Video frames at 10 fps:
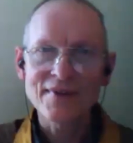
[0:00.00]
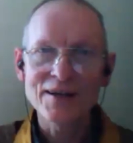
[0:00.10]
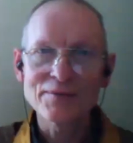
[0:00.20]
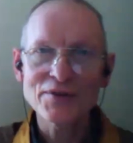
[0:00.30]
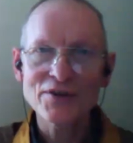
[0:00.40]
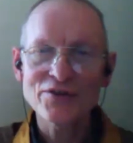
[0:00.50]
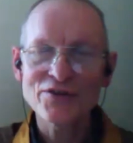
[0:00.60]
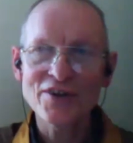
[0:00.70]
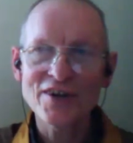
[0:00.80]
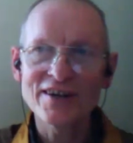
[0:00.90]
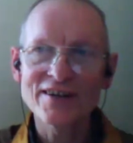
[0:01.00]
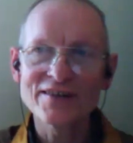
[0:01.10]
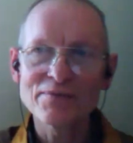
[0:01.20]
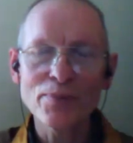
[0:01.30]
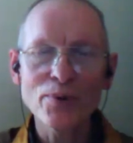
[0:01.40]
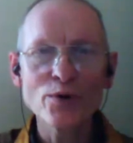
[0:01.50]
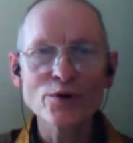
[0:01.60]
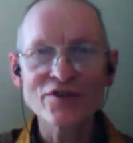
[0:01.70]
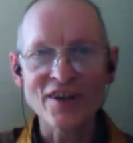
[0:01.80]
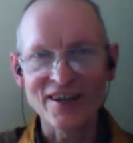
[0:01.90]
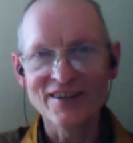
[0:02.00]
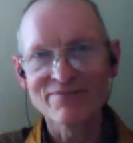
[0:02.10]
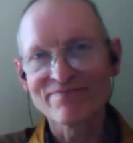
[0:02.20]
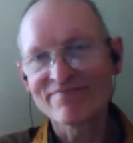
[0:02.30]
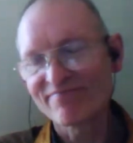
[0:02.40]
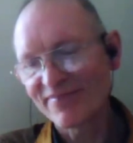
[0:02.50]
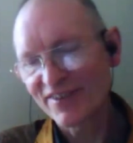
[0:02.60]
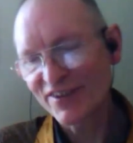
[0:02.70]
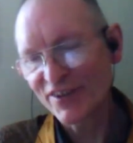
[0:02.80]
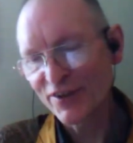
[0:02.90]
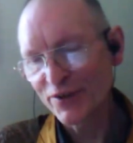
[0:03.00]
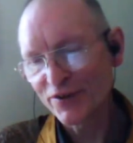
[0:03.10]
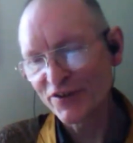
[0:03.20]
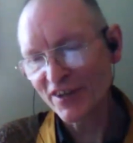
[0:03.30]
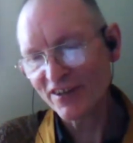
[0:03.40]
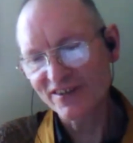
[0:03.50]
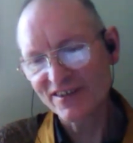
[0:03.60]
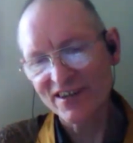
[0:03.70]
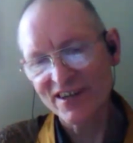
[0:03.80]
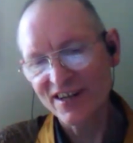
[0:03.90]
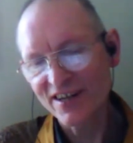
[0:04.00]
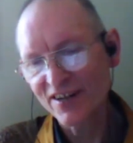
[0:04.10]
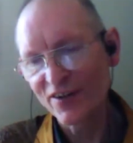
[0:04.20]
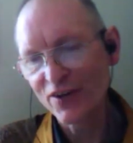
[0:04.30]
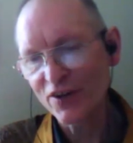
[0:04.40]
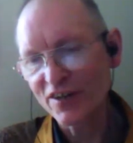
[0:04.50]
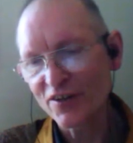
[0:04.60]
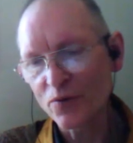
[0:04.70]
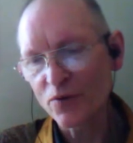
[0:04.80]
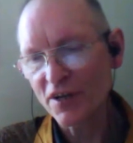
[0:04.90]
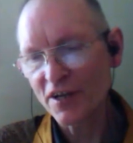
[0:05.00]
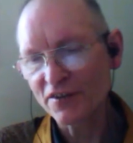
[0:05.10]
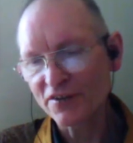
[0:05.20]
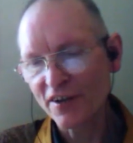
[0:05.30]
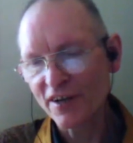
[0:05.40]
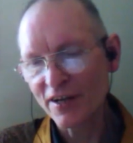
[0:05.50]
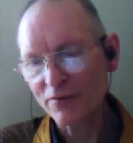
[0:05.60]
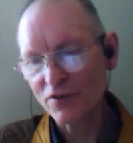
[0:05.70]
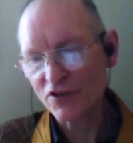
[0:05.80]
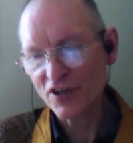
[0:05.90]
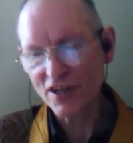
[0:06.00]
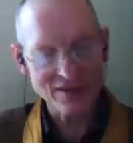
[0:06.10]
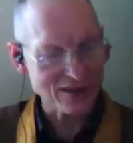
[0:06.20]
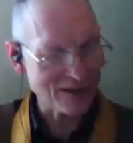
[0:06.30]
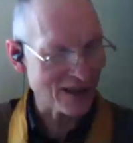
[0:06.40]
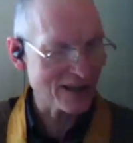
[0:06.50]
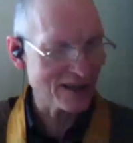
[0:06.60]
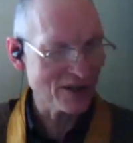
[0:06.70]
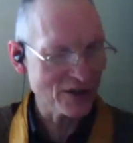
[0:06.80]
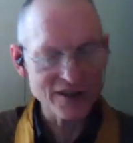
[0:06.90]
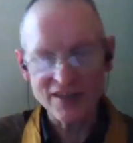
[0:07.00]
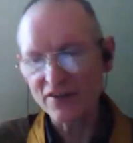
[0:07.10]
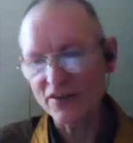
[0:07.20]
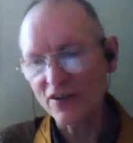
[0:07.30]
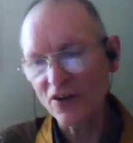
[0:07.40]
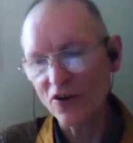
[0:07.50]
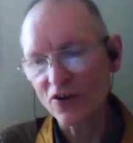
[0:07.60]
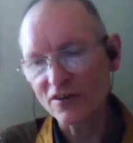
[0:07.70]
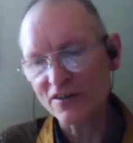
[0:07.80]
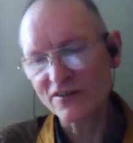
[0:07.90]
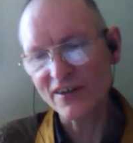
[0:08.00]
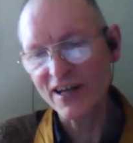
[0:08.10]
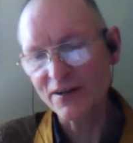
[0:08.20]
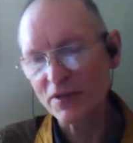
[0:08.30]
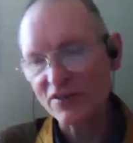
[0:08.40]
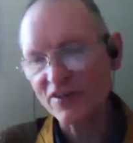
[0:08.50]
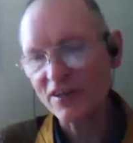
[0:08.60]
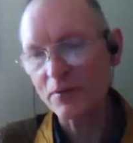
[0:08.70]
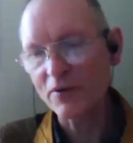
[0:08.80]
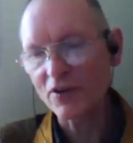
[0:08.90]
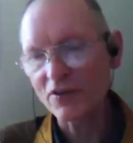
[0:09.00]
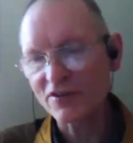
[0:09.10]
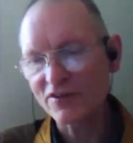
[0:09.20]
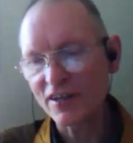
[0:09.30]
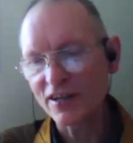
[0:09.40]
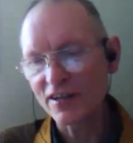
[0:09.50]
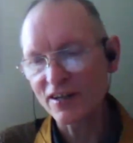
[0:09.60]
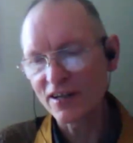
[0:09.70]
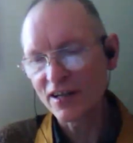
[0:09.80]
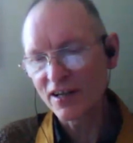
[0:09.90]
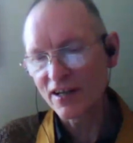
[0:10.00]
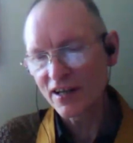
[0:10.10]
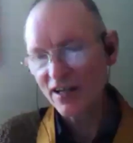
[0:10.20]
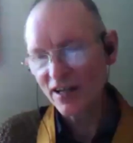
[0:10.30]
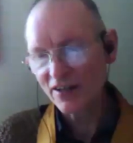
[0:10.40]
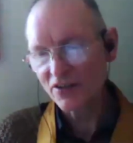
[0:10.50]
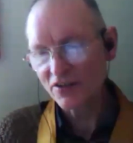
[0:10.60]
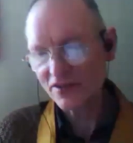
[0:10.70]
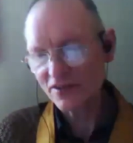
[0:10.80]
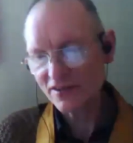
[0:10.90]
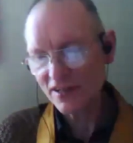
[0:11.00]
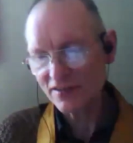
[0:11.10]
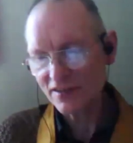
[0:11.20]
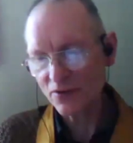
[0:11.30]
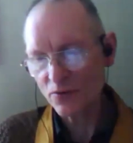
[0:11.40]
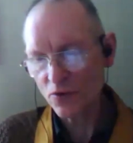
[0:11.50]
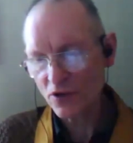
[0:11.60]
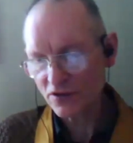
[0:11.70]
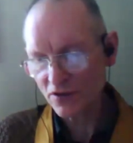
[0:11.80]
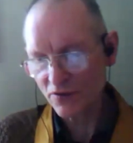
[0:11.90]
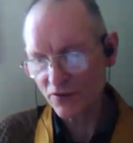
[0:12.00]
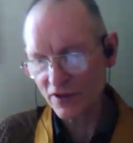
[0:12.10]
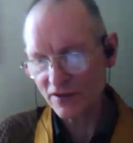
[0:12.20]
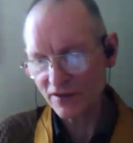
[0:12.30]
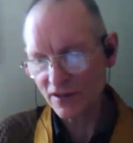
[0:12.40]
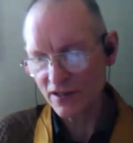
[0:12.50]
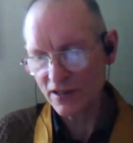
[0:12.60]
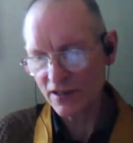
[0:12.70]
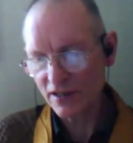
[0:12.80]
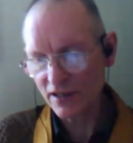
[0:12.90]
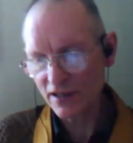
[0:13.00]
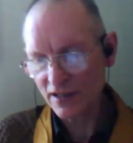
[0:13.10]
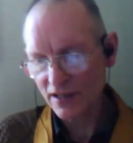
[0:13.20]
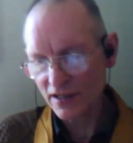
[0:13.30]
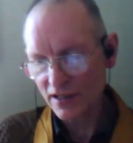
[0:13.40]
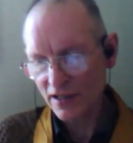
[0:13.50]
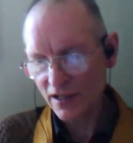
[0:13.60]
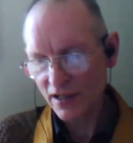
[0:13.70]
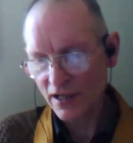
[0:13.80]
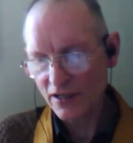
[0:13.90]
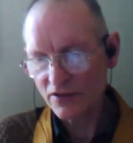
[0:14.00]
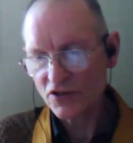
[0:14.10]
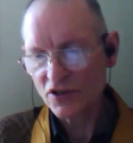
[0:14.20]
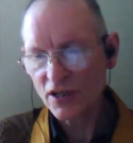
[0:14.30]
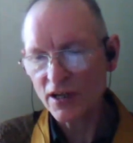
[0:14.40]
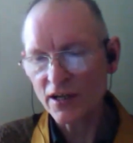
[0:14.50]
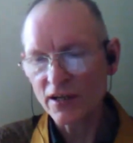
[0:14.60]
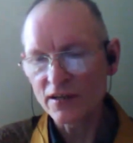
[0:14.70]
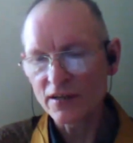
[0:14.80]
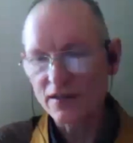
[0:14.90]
I'm just pausing to just look at what else I have to share today, and looking at the clock to see how much time I've got to say it, and just assessing what of this I can share.